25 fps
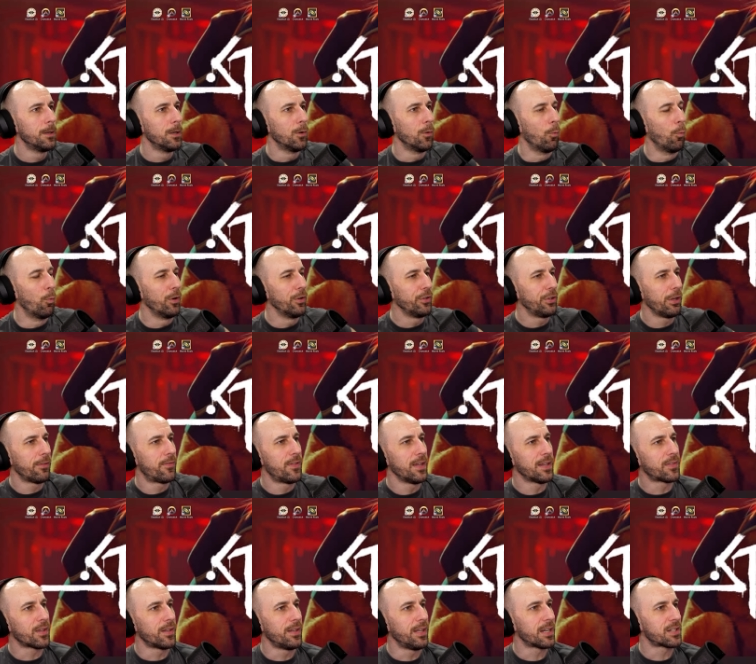When do you think
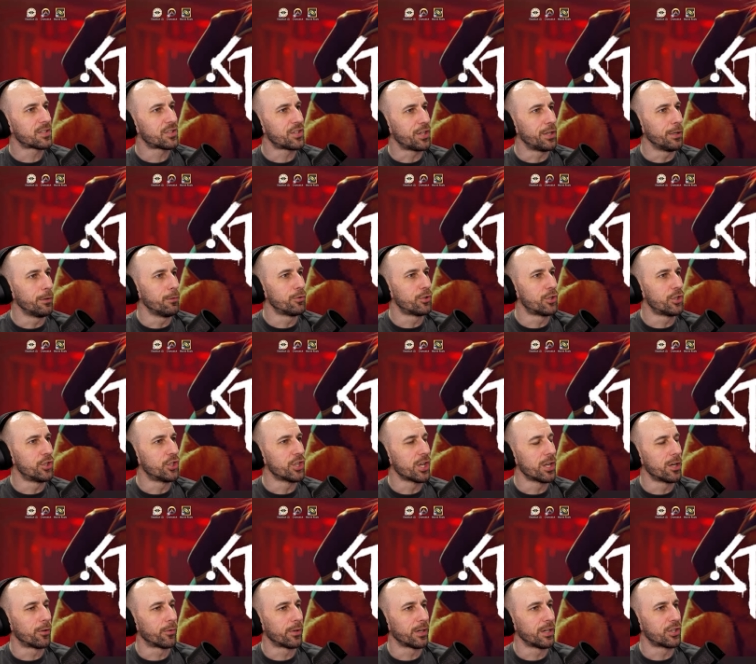the next huge
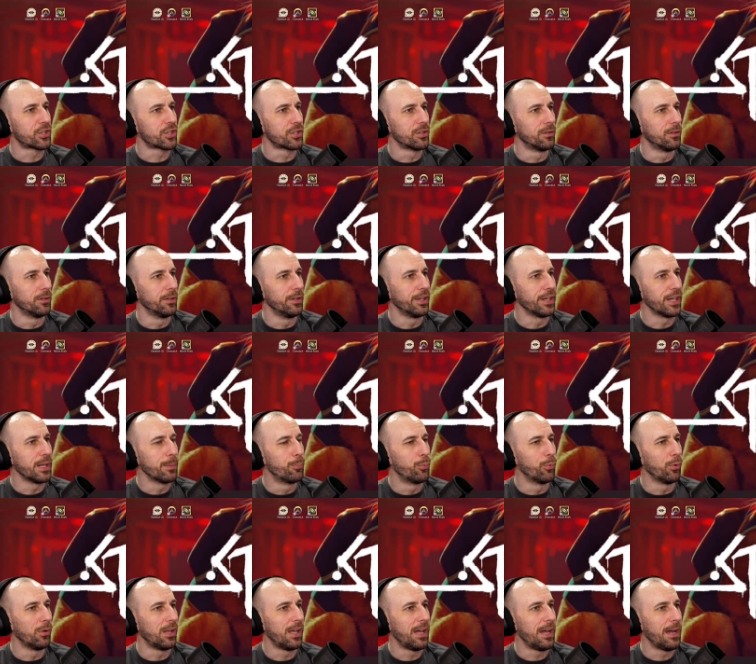generational leap
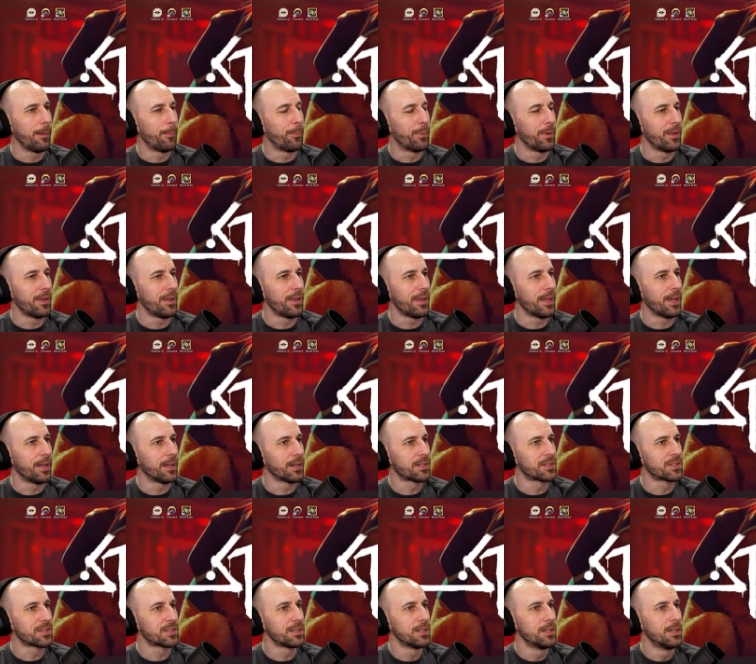will happen
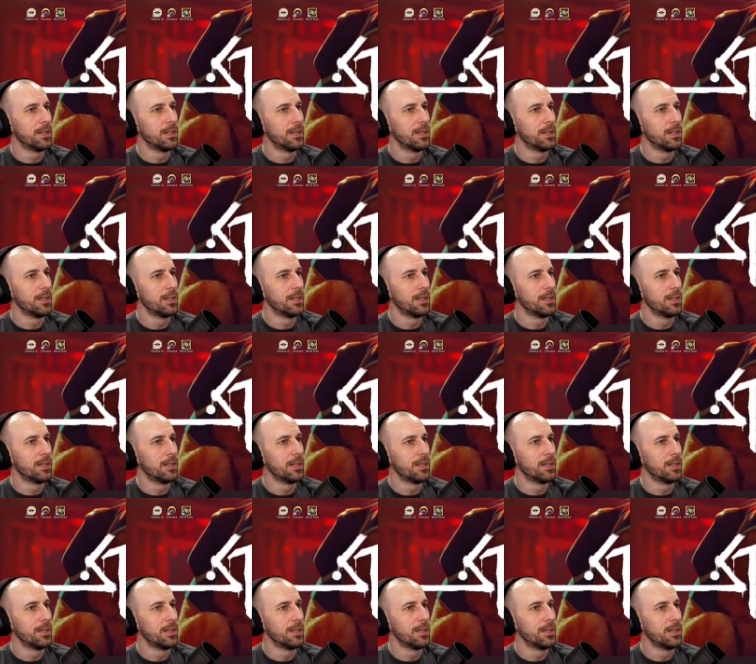next?